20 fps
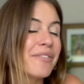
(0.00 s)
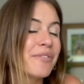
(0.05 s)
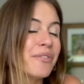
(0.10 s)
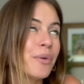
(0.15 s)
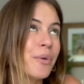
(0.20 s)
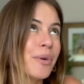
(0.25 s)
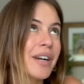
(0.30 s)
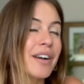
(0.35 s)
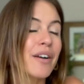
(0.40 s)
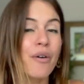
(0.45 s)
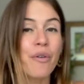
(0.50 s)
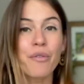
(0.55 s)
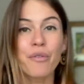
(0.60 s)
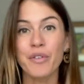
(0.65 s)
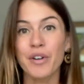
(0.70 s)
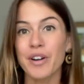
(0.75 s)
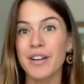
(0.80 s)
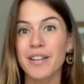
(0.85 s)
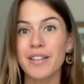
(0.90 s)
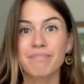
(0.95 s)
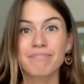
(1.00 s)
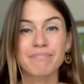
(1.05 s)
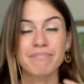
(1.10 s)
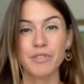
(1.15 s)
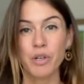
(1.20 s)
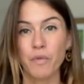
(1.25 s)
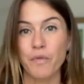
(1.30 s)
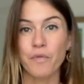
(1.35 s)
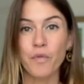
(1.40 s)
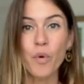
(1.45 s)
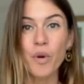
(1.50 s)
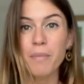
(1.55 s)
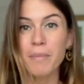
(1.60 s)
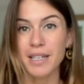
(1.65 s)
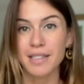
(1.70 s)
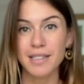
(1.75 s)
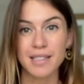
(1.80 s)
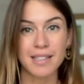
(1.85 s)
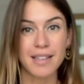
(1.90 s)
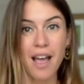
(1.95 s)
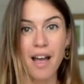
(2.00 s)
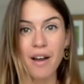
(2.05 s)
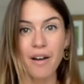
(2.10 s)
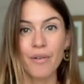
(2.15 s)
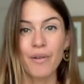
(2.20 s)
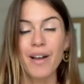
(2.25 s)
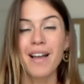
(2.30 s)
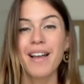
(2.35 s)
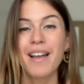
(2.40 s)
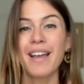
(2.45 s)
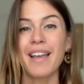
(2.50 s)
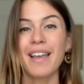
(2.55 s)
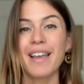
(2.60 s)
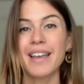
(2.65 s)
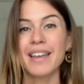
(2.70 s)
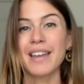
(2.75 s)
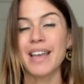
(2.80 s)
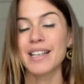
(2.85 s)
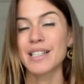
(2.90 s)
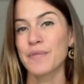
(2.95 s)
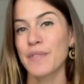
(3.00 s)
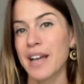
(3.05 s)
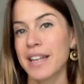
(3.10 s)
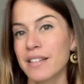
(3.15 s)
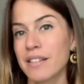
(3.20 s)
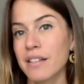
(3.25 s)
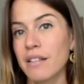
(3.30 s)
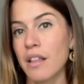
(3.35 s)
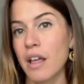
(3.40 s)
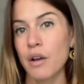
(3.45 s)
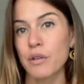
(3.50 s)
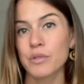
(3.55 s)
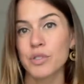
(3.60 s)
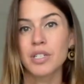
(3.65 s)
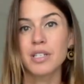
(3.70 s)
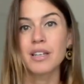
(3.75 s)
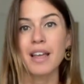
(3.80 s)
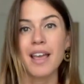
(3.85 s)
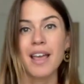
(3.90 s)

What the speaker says: for over 4 months now and has finally launched,